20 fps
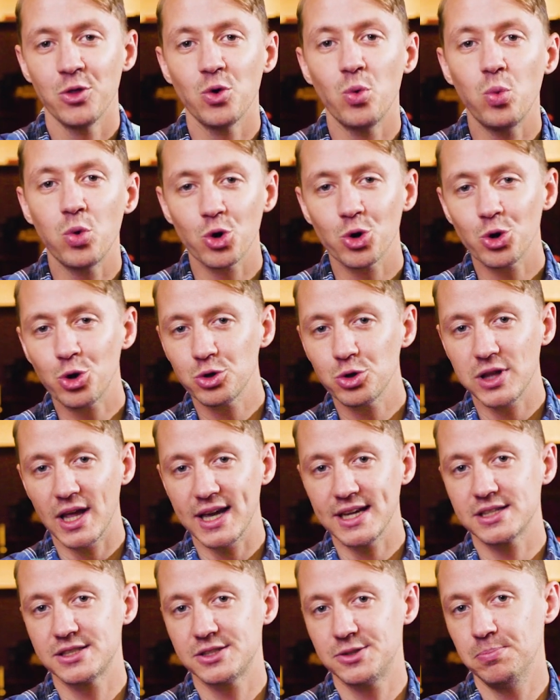The world
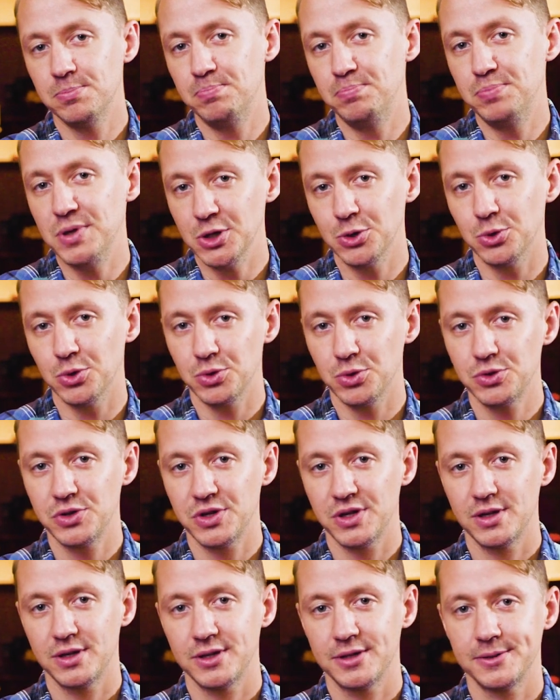likes to build